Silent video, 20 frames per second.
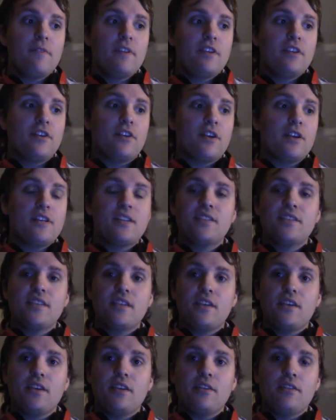You
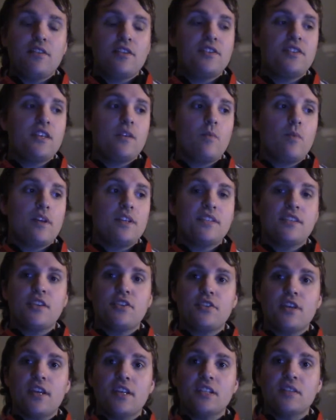see ones
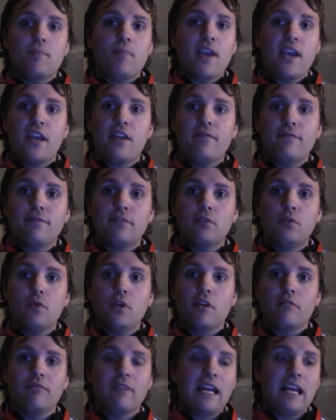such as pan
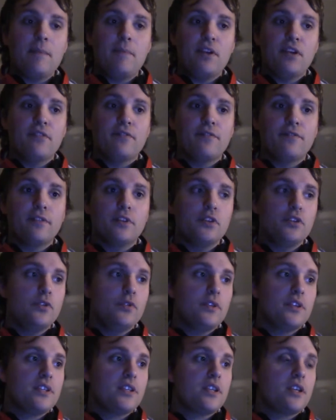flute, Arabian
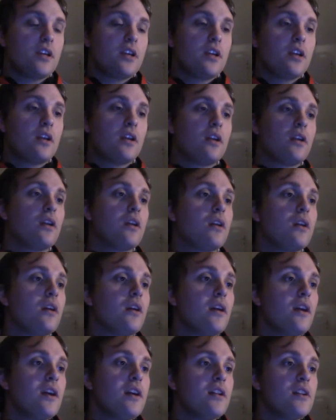flute.
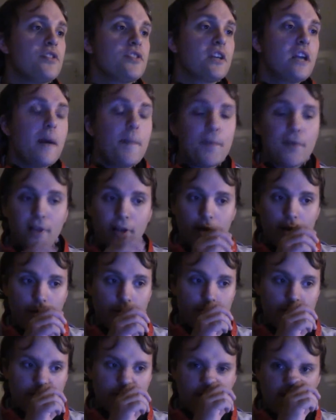There's a couple
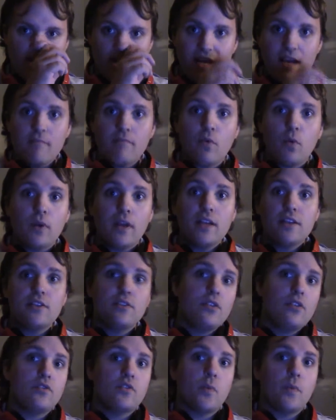others, but we'll get
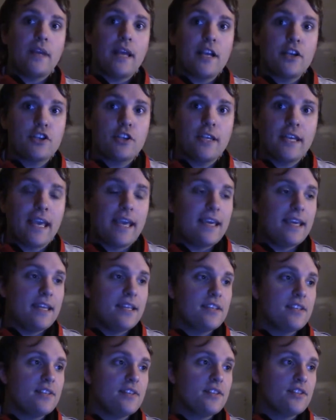to those when we actually get
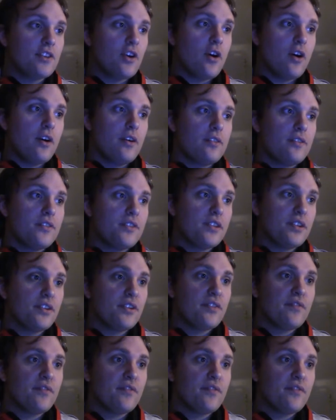into the songs.